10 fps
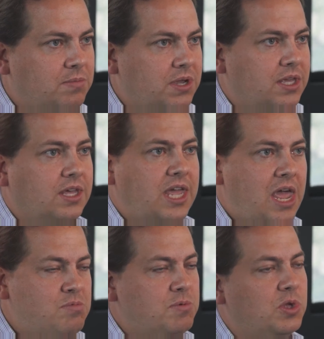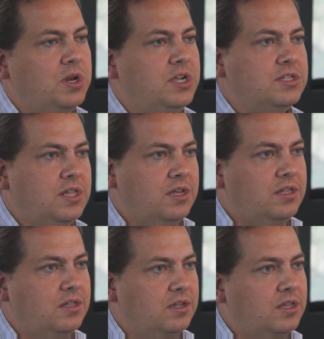that's going to be the capabilities
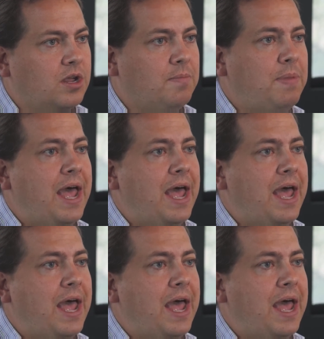and the